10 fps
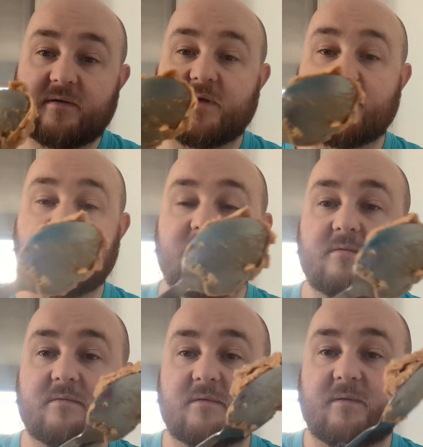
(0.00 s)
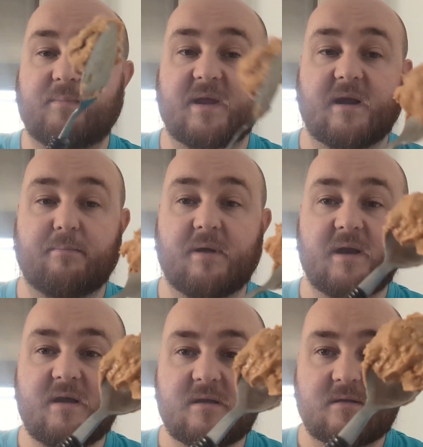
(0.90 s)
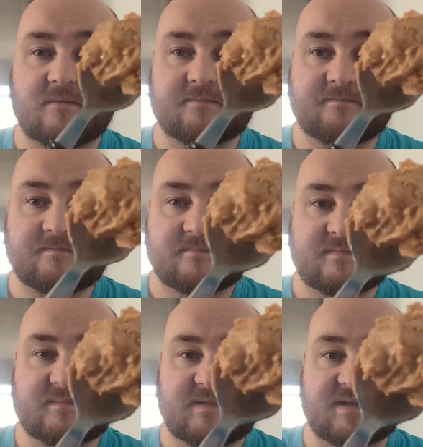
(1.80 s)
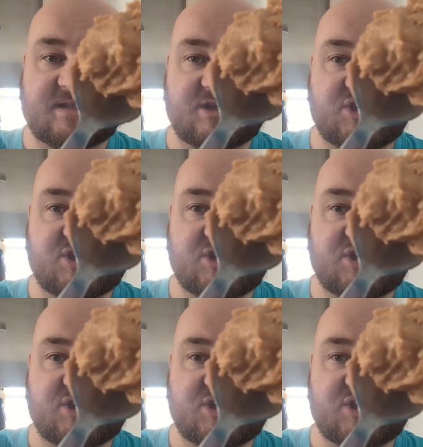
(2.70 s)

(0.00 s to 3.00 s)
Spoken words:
There you go. Peanut butter. You can see the